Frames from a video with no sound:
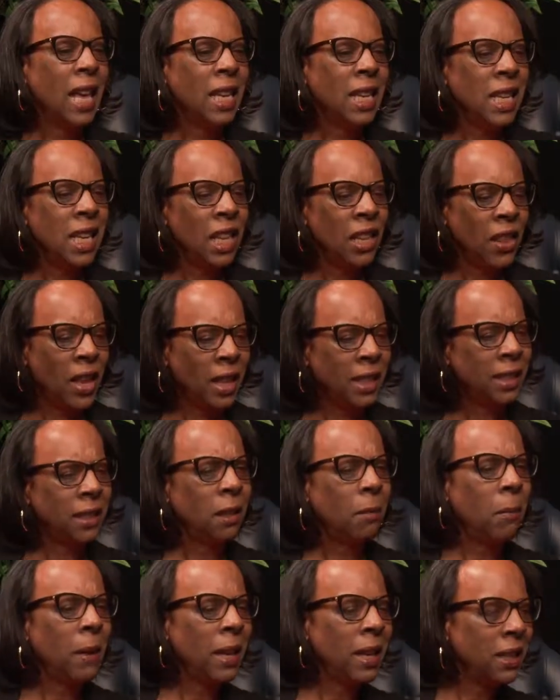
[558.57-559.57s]
Yeah, that's
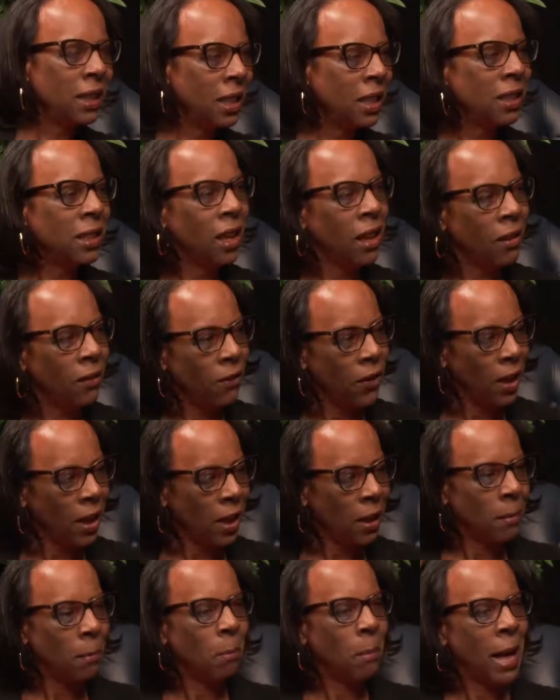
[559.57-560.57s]
the basis of
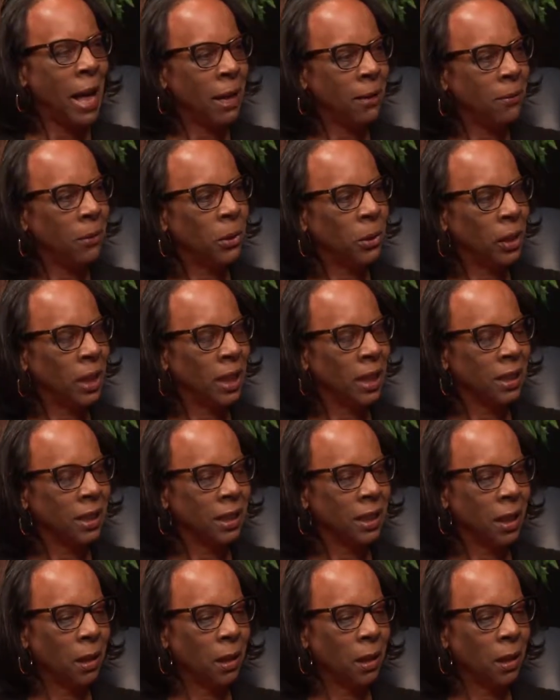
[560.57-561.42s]
mindfulness.